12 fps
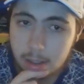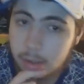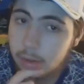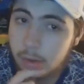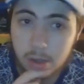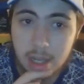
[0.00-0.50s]

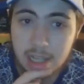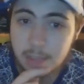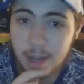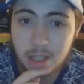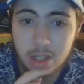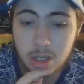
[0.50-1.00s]
Look, as
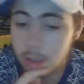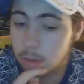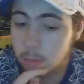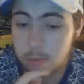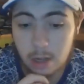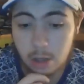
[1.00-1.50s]
much as
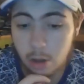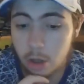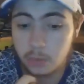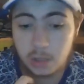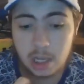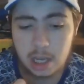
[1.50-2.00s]
a lot
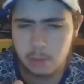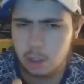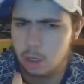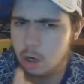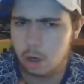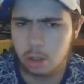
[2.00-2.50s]
of teams,
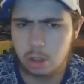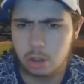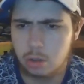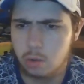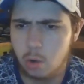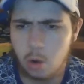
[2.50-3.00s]
the
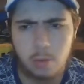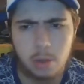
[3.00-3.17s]
Storm,